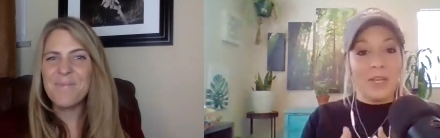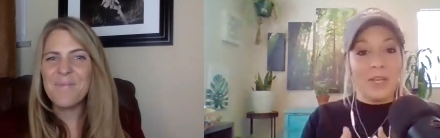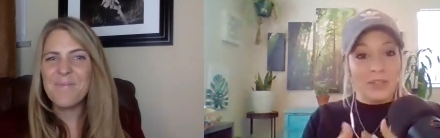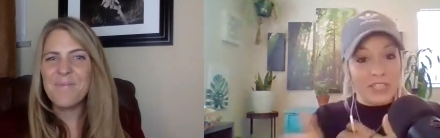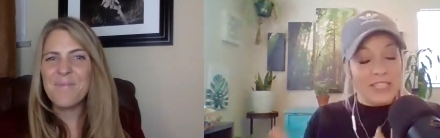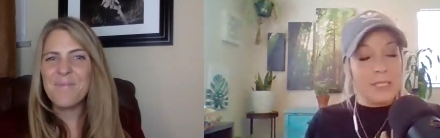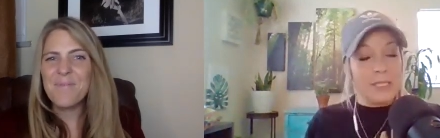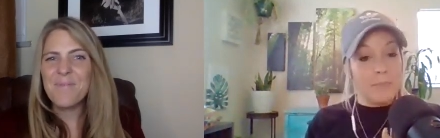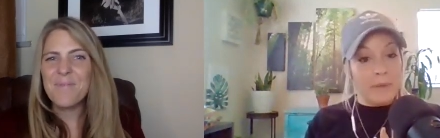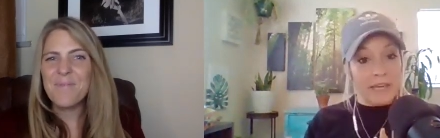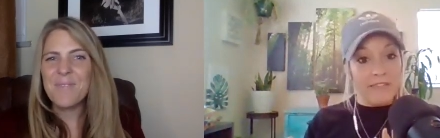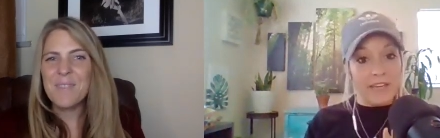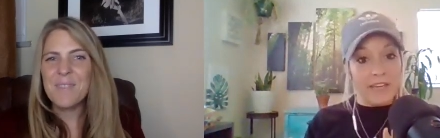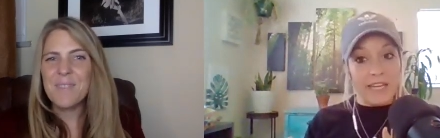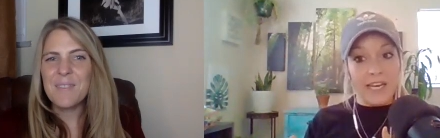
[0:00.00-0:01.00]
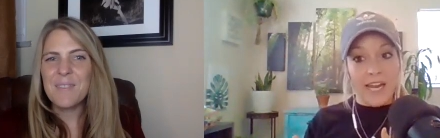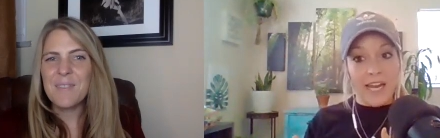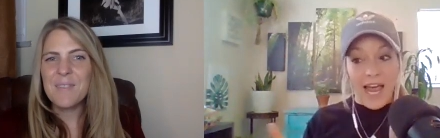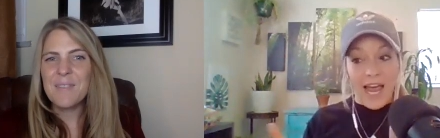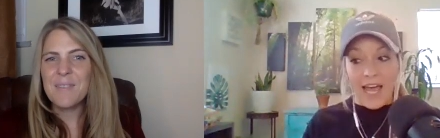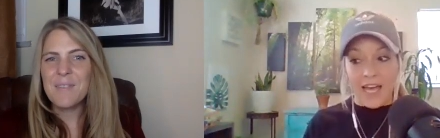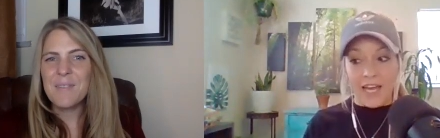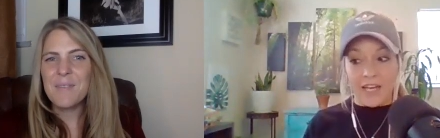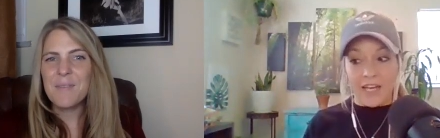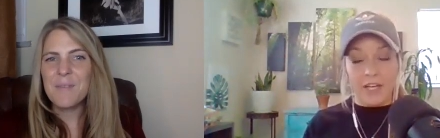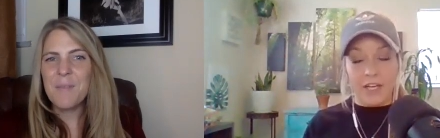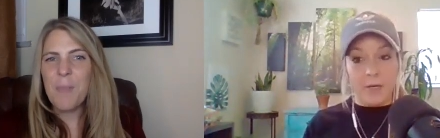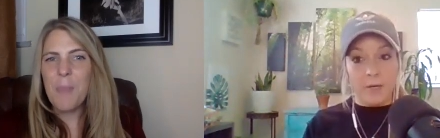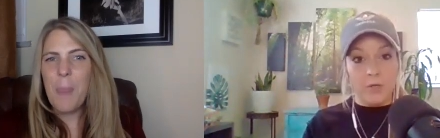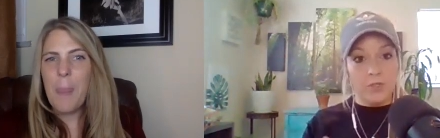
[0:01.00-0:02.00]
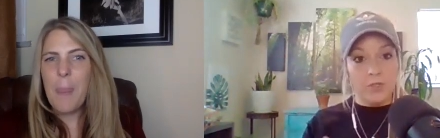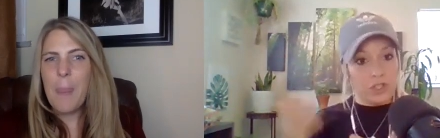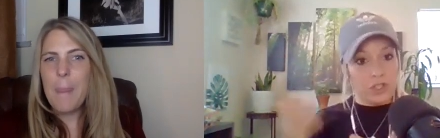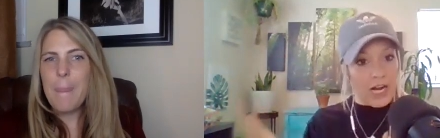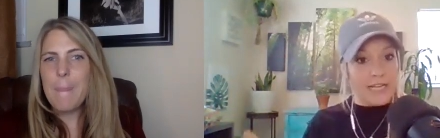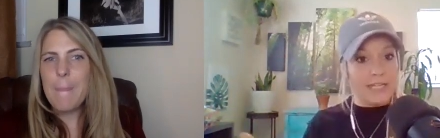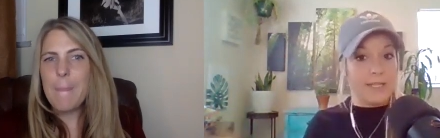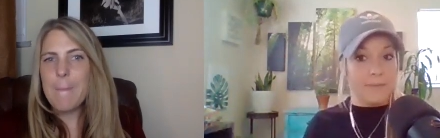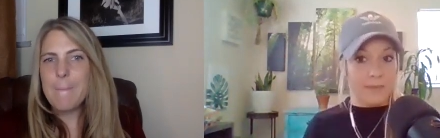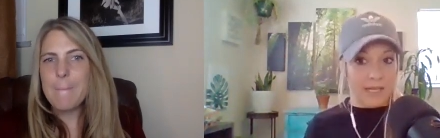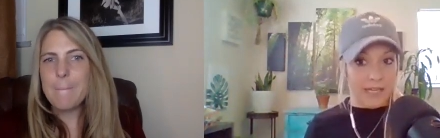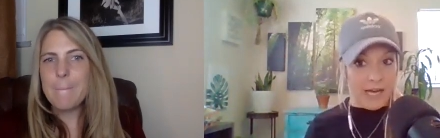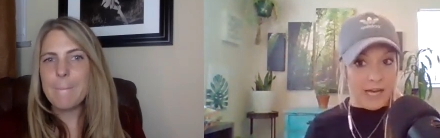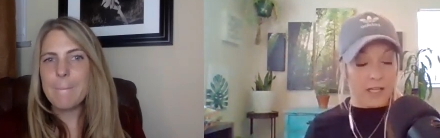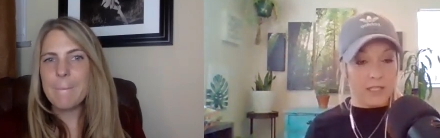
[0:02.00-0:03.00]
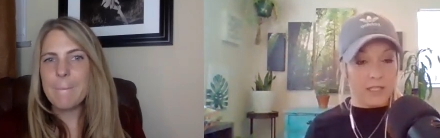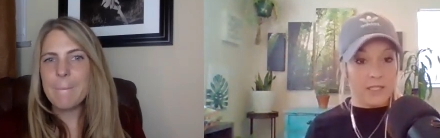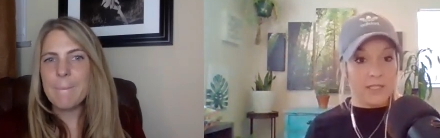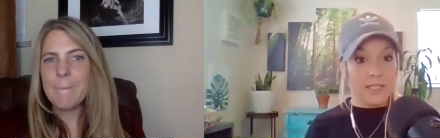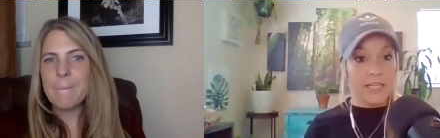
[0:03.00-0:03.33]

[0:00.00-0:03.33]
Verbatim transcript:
Speaker 1: You need to pivot and try something else.